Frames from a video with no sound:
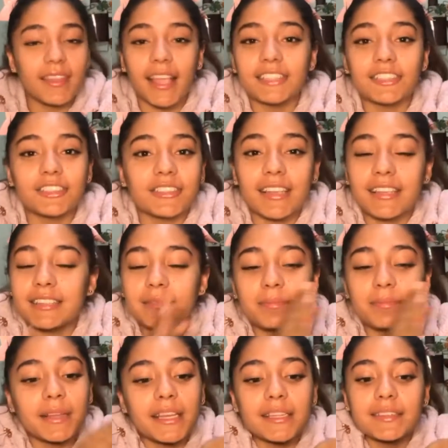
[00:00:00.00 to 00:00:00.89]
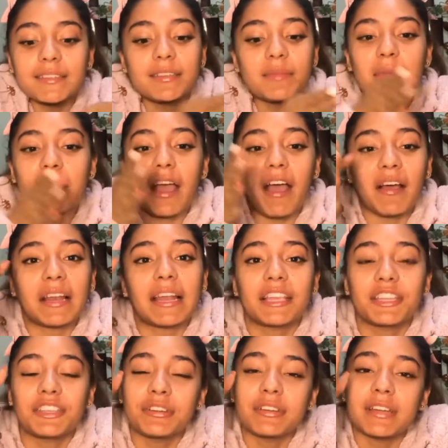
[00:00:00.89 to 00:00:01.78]
And she explained to me how,
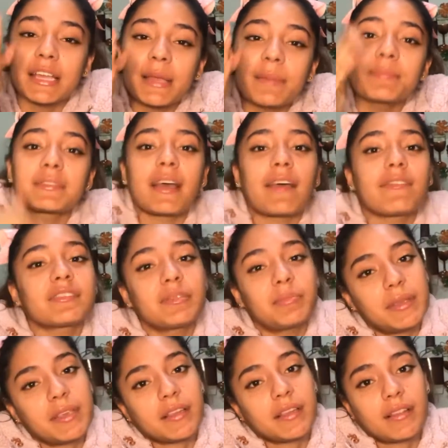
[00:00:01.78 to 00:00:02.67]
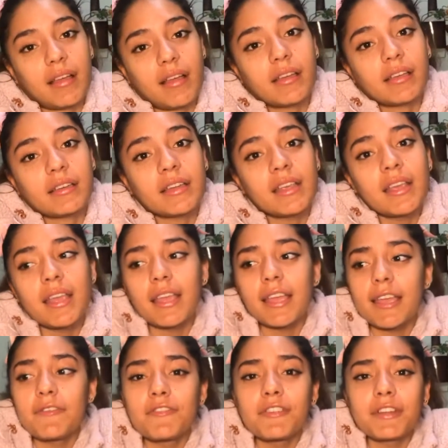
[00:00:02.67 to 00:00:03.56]
like, your hips have to be aligned.
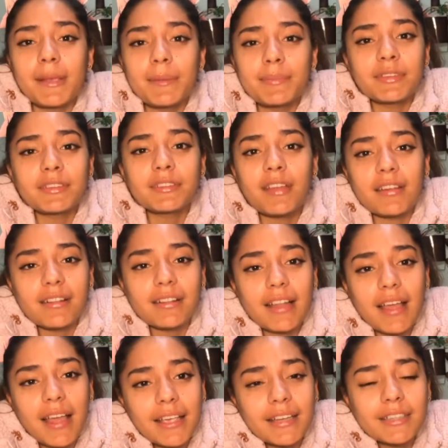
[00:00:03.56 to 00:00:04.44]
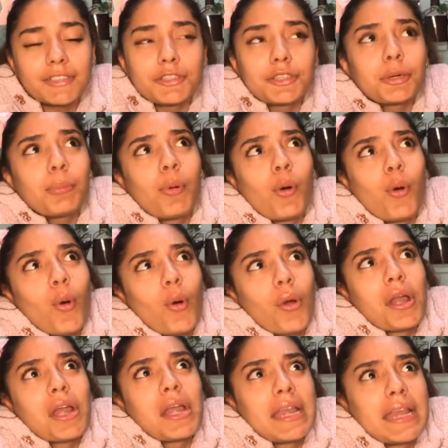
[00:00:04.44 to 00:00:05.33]
If your hips are not aligned, your
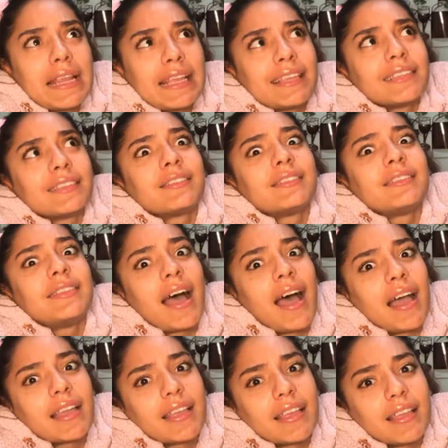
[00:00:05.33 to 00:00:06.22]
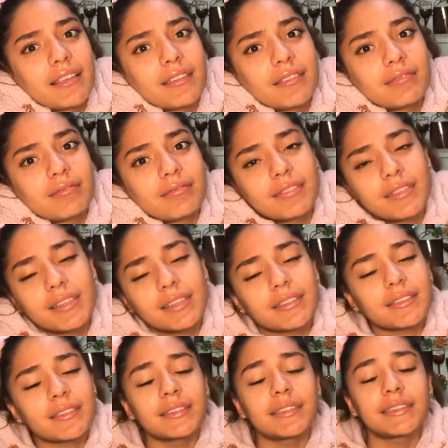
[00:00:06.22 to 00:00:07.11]
poor knee is dying.
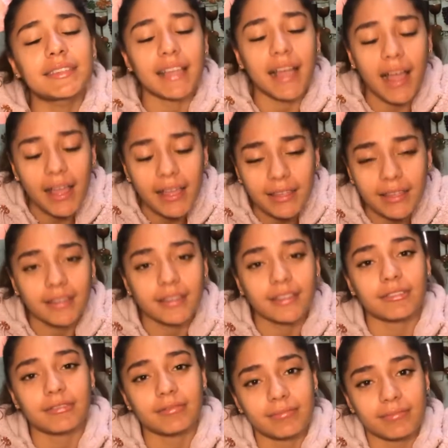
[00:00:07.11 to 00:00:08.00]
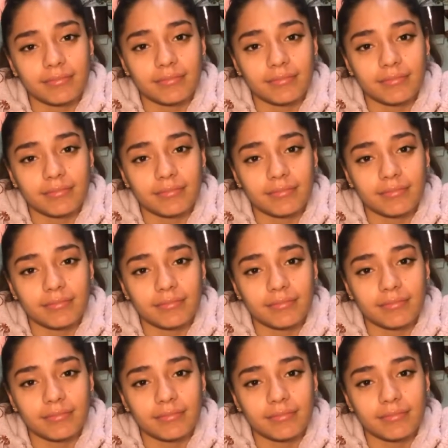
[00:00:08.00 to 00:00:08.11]
It's dying.